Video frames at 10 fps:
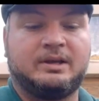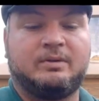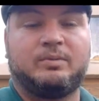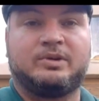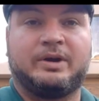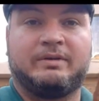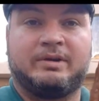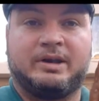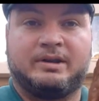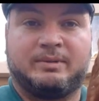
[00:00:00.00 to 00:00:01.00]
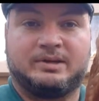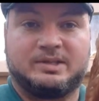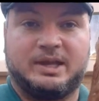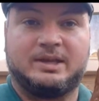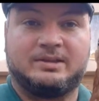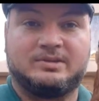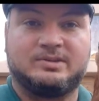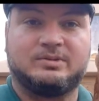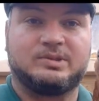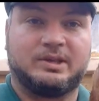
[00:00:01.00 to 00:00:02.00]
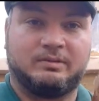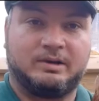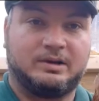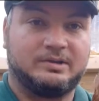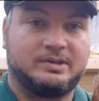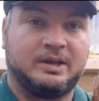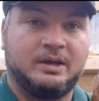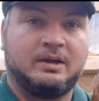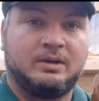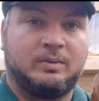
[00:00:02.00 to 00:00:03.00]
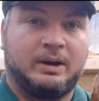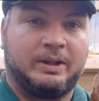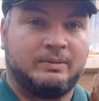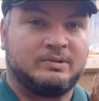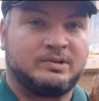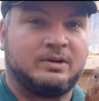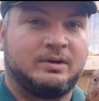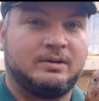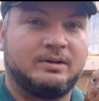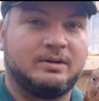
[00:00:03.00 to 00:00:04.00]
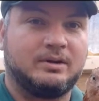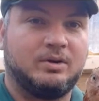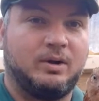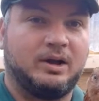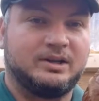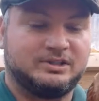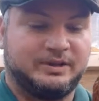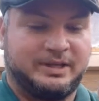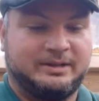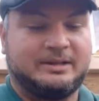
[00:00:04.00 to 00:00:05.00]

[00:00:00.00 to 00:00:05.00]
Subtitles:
When you have it in amongst the hens, you suddenly realise, wow, that one's got quite large feet.